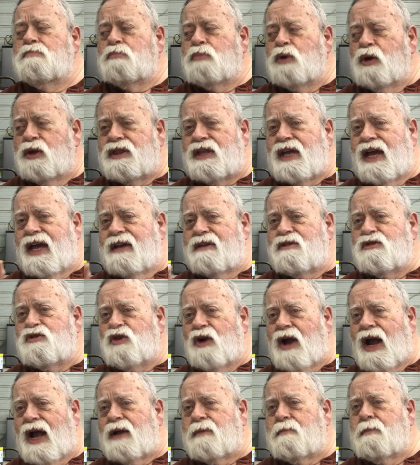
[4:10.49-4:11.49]
put that
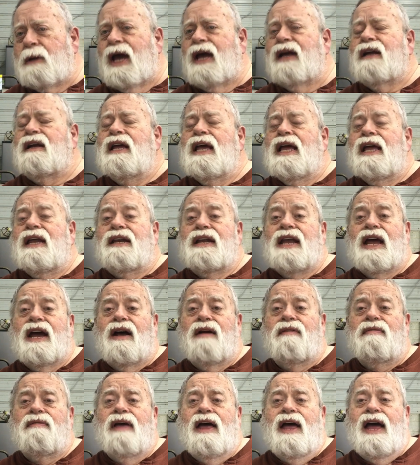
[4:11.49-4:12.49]
track back.
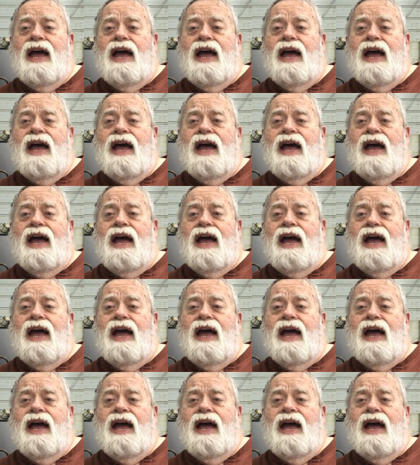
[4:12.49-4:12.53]
Now